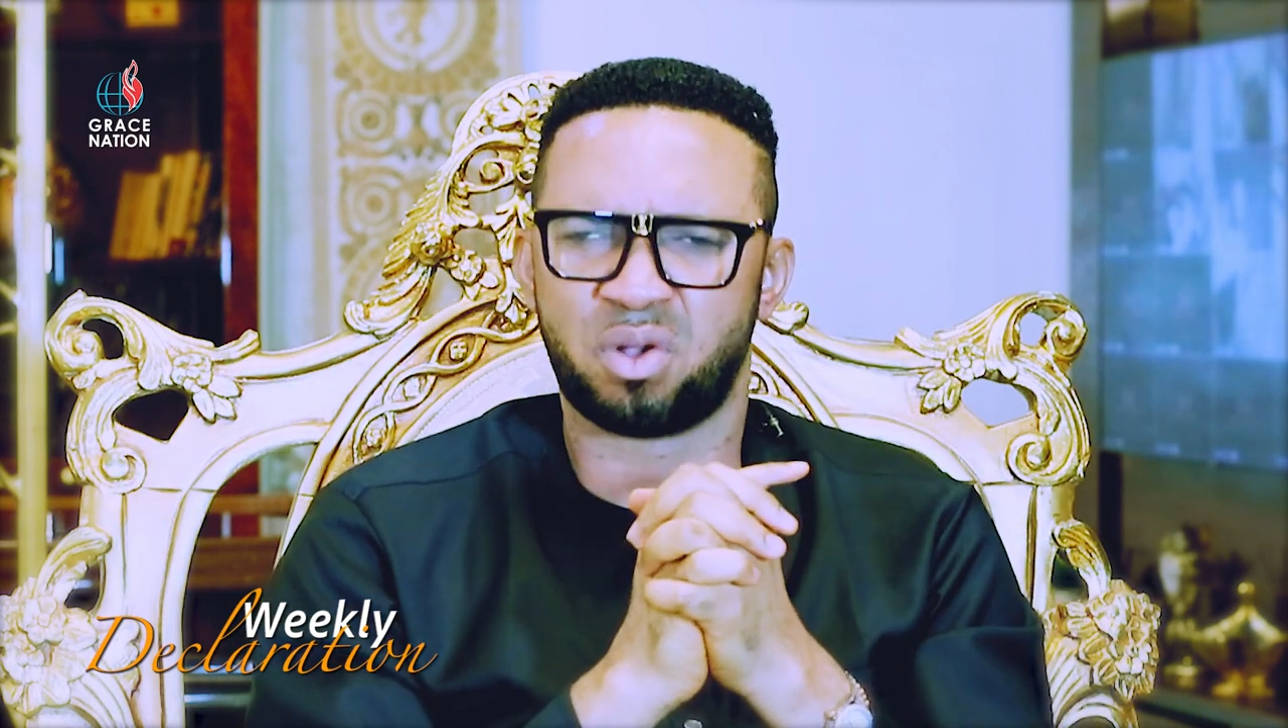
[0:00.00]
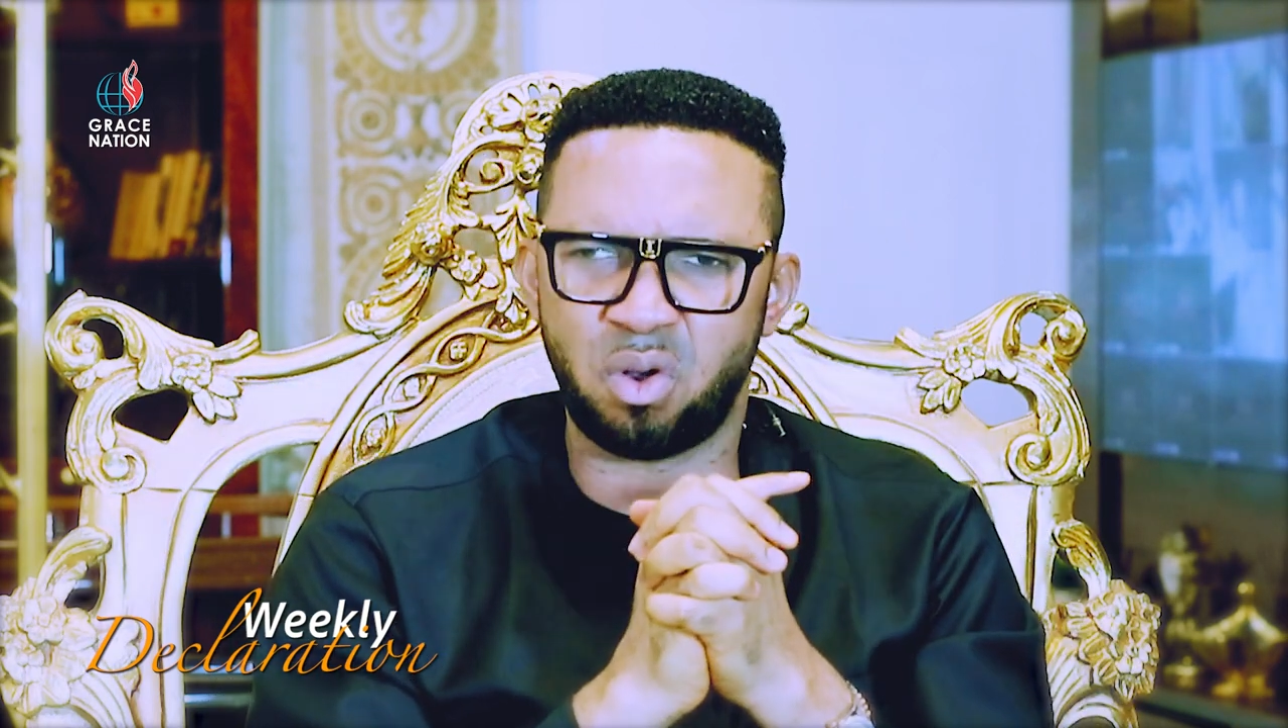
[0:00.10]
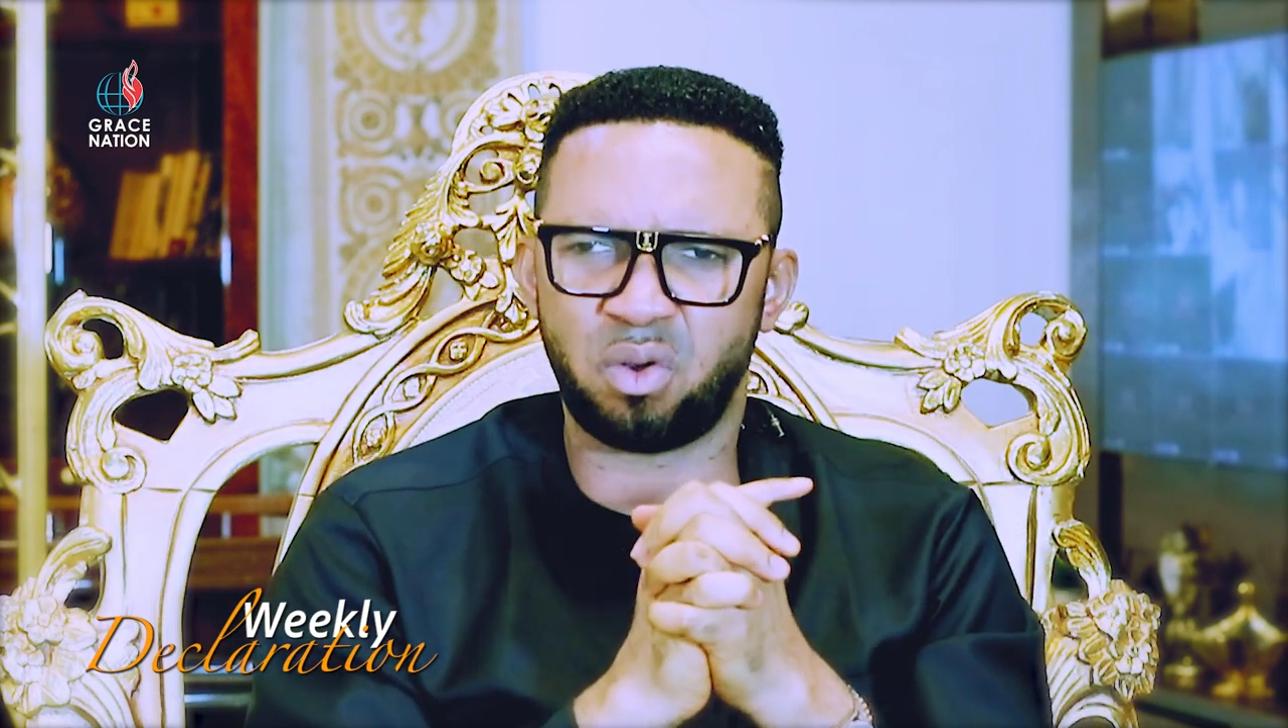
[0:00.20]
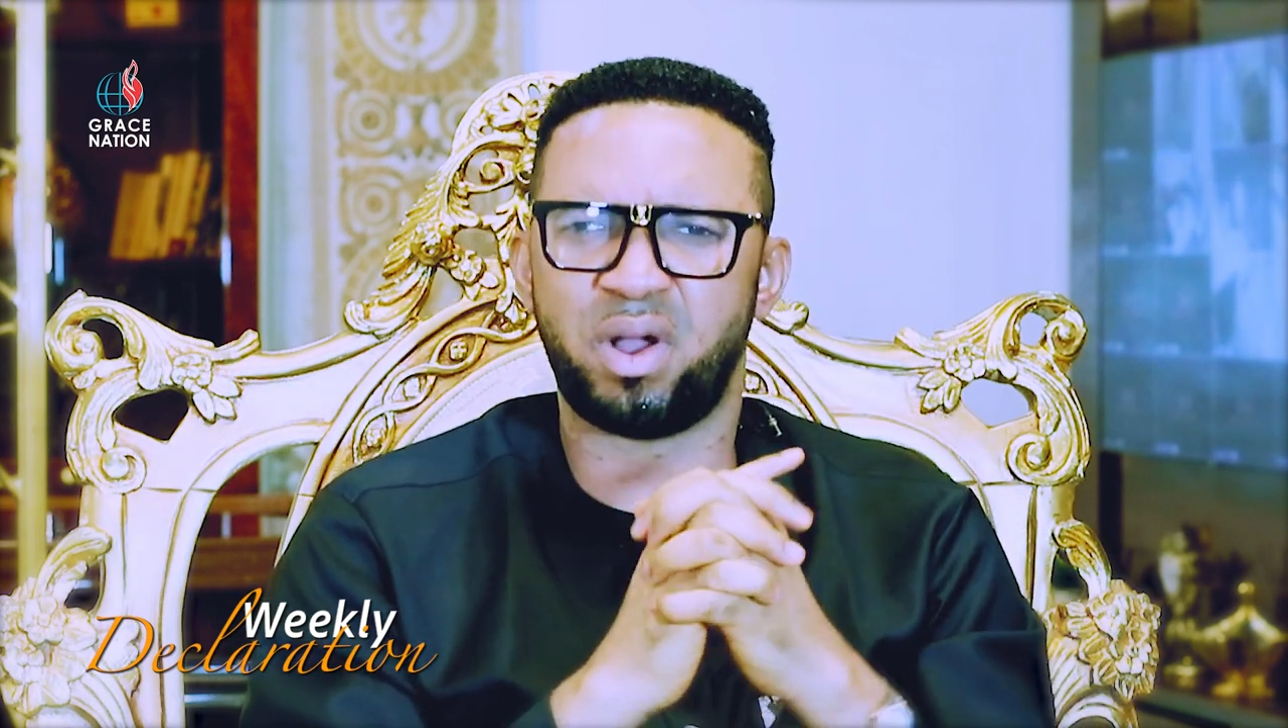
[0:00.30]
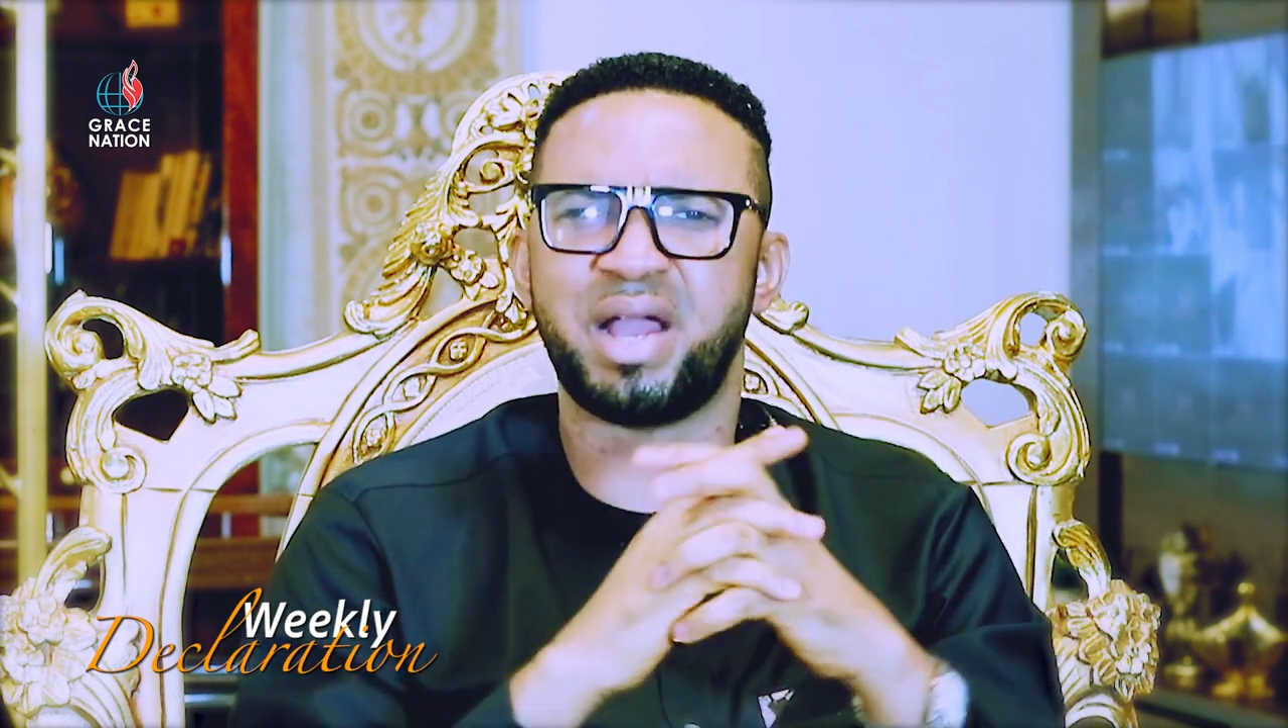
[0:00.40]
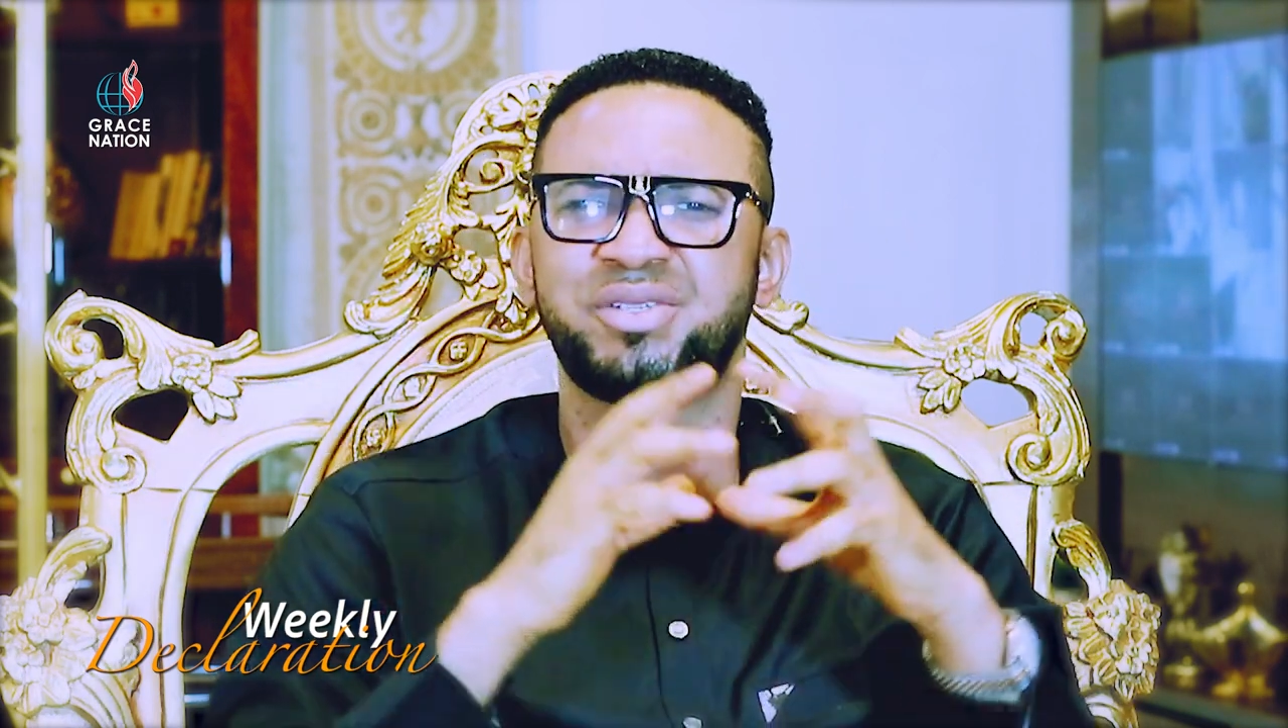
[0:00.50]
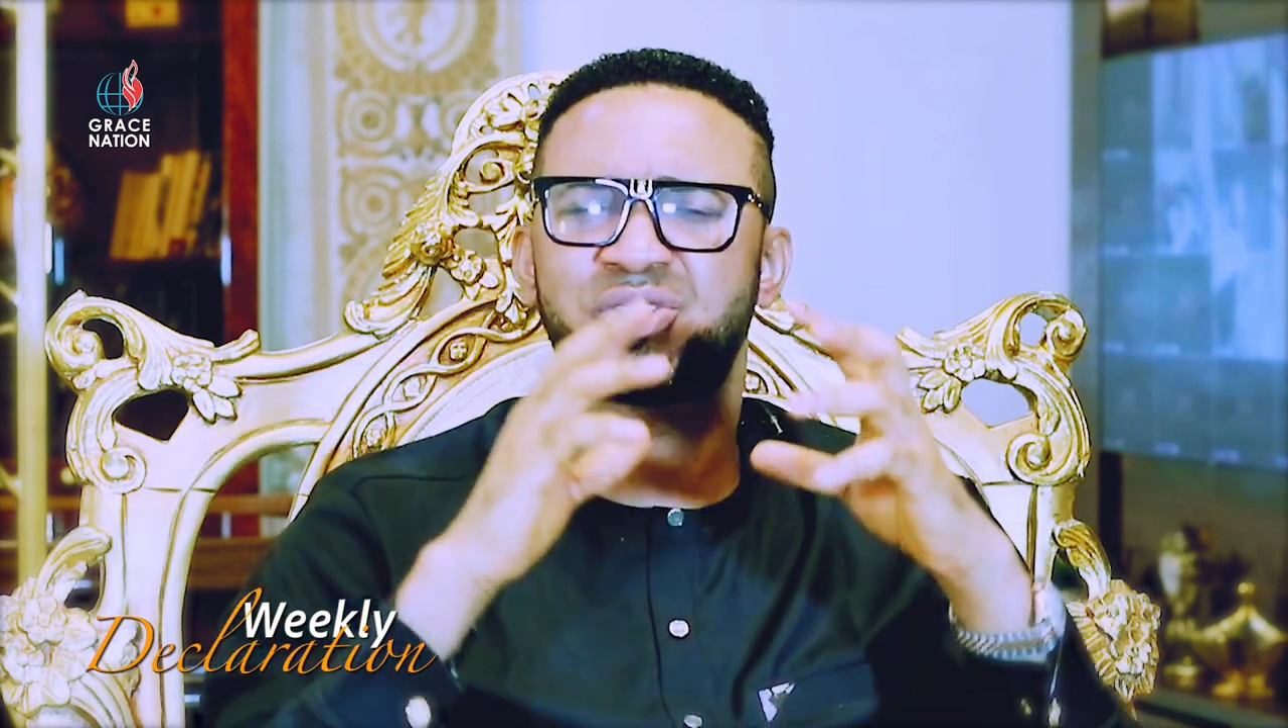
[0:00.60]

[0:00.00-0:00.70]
Go and